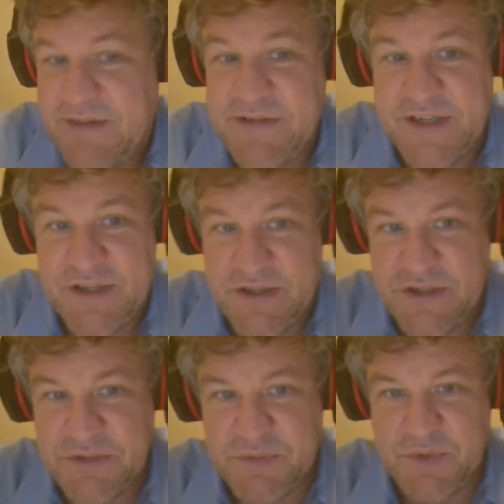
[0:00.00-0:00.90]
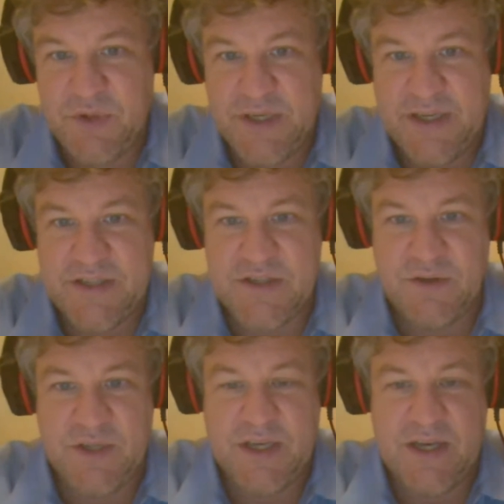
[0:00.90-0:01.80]
I know it's
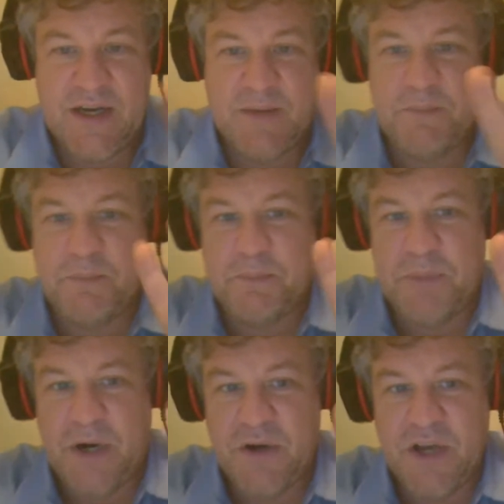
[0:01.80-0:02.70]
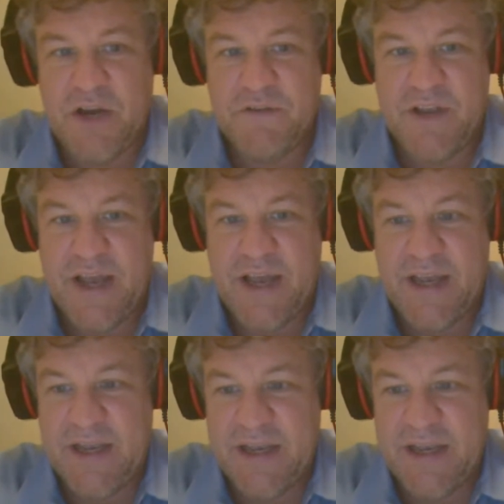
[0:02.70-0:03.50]
only Paul Govier